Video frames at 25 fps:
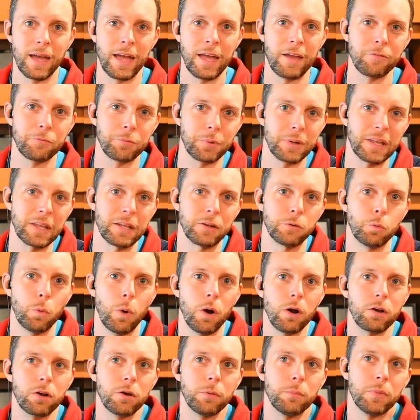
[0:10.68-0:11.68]
Hey everybody, and
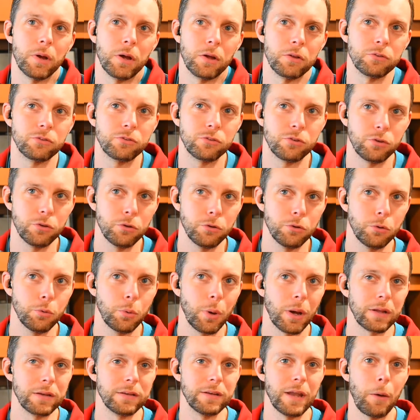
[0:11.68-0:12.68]
welcome
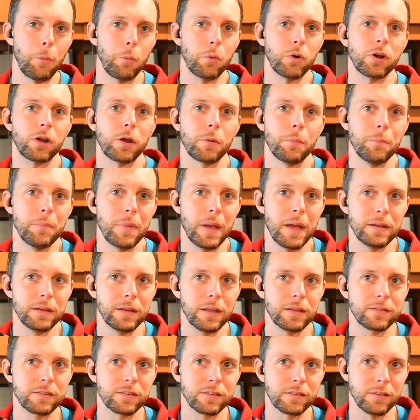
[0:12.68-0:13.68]
to Network
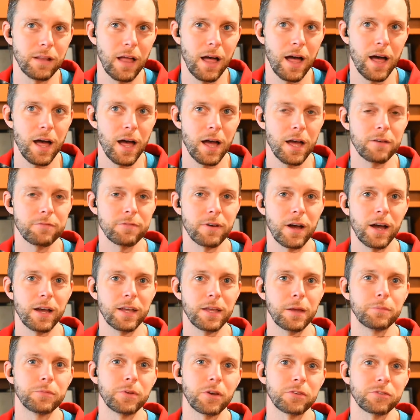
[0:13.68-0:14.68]
Maintenance Live. I
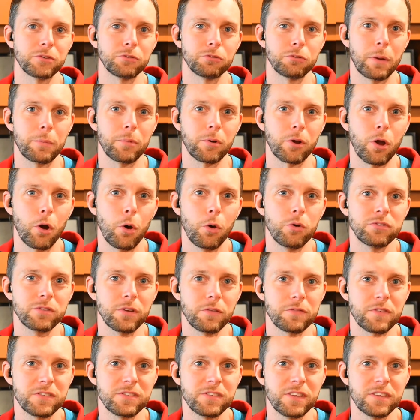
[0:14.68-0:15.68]
am Dustin Rayberg, host
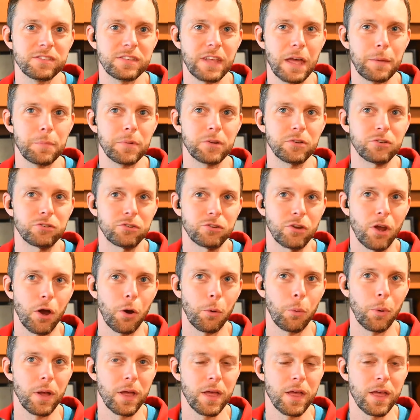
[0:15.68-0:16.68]
of the Sysadmin
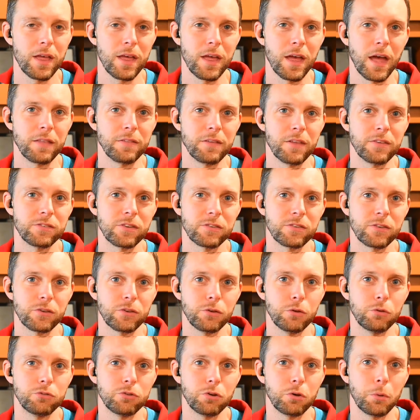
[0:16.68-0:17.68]
Show, and this is a
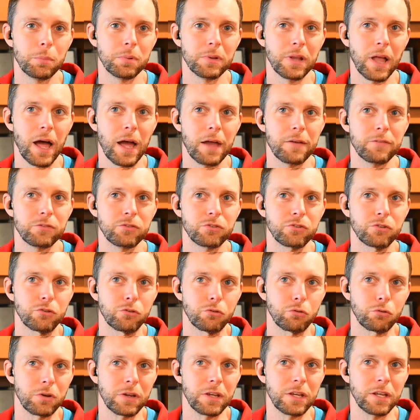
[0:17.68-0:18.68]
YouTube live
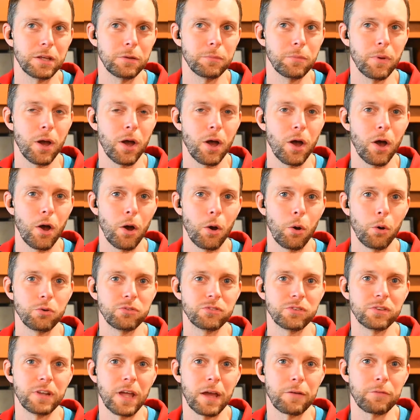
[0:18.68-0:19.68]
stream
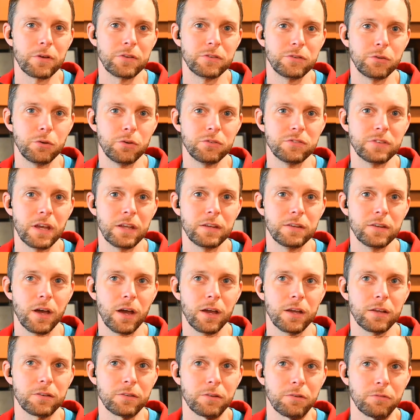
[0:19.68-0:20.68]
hosted every Tuesday
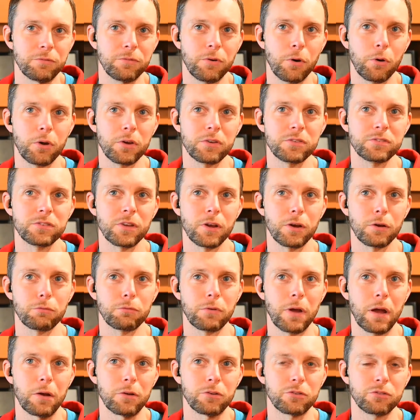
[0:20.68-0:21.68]
night, focused
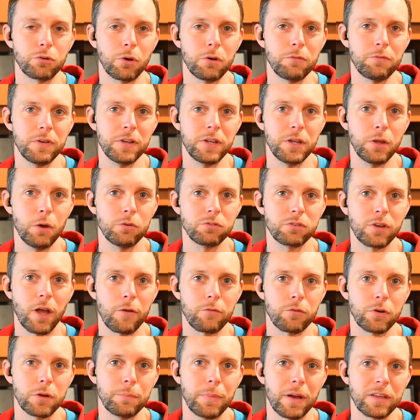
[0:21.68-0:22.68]
around short videos
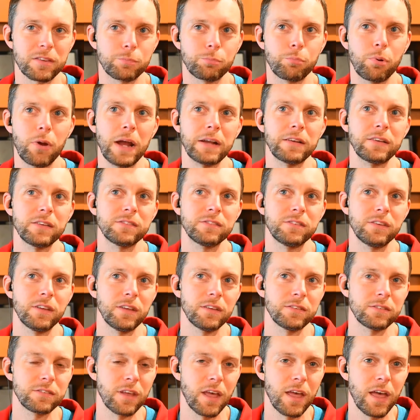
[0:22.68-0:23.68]
covering best
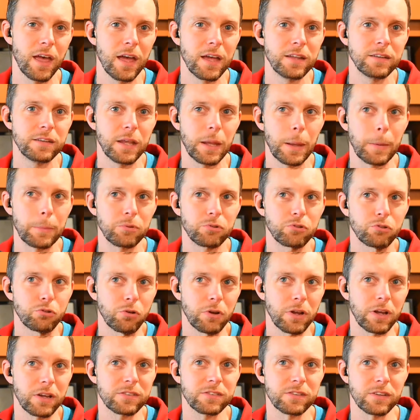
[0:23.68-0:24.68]
practices, tips,
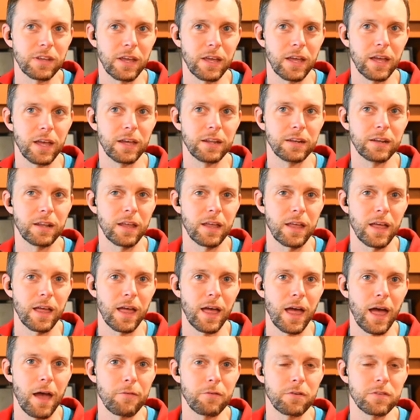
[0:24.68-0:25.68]
tricks, and
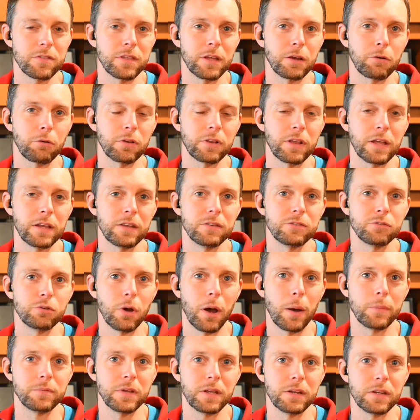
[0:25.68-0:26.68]
everything relating to
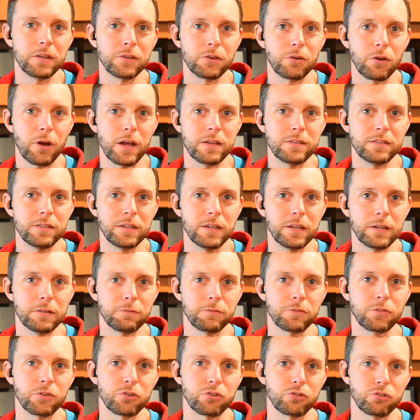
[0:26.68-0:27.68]
updating your IT
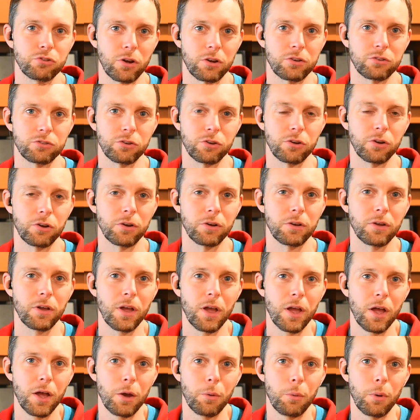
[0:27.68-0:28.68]
infrastructure.
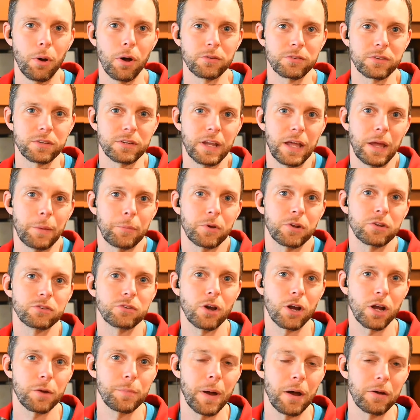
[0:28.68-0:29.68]
Well, today I'm going to
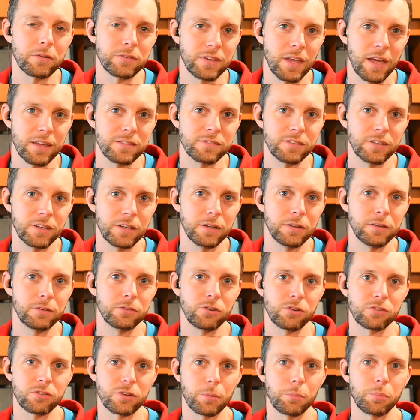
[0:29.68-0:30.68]
talk about testing.
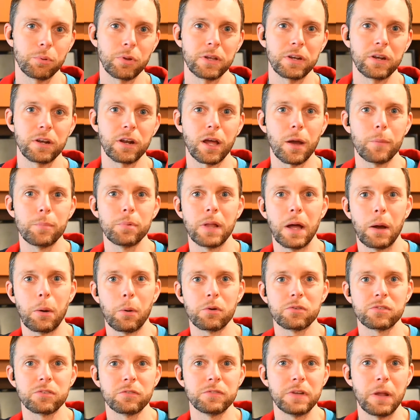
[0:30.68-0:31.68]
Just completed a couple
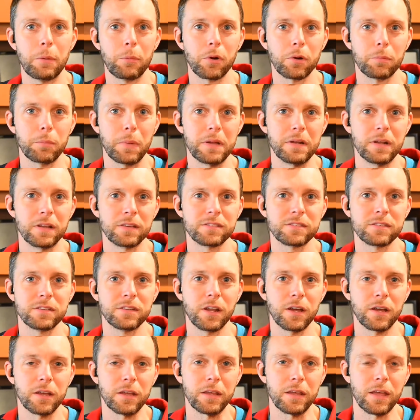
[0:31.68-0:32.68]
hours of network maintenance
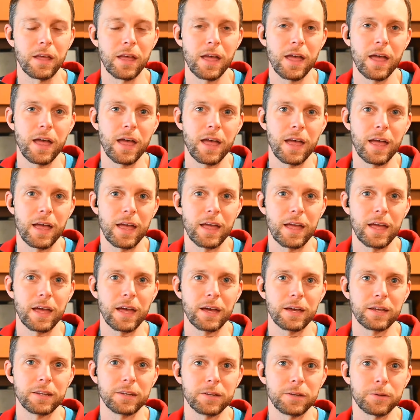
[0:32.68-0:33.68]
tonight,
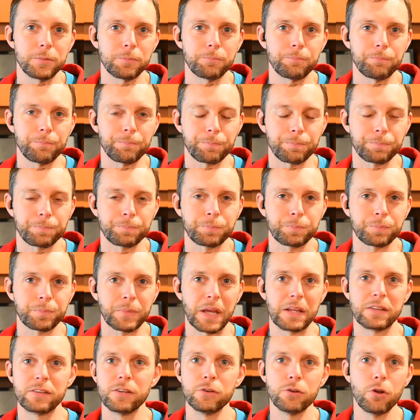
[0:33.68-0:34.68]
and
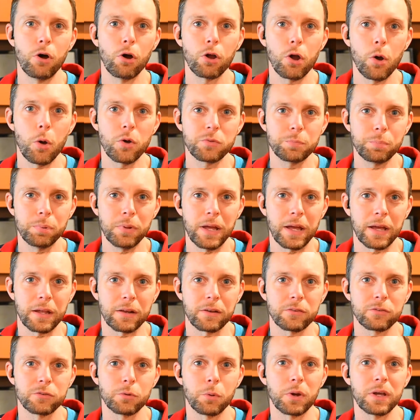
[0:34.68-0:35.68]
it didn't all go as
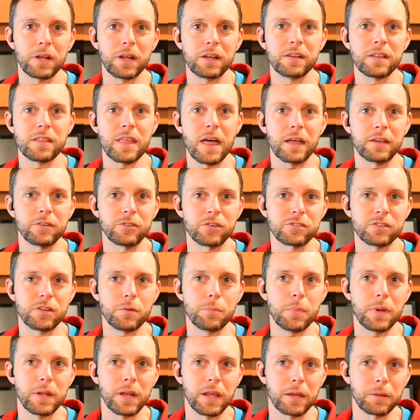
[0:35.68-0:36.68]
planned, so we'll get into that in just a
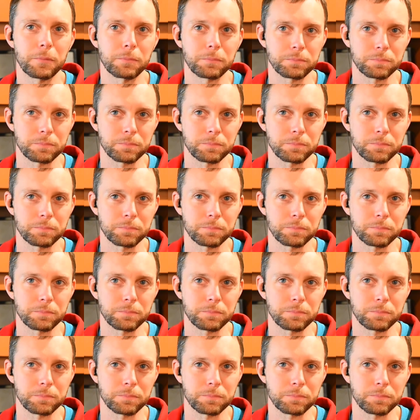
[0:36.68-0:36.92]
minute.